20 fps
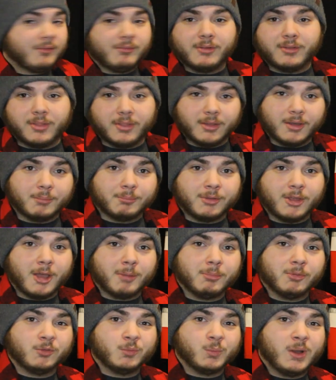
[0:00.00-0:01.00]
everything up
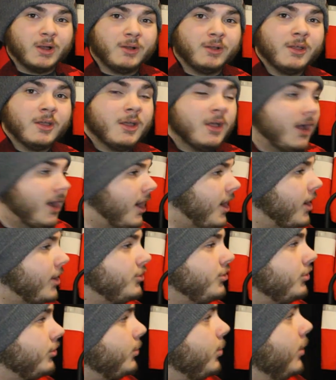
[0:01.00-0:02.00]
top as well.
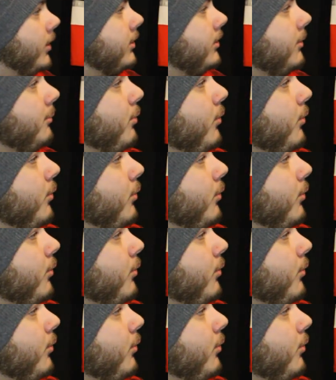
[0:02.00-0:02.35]
Just quick to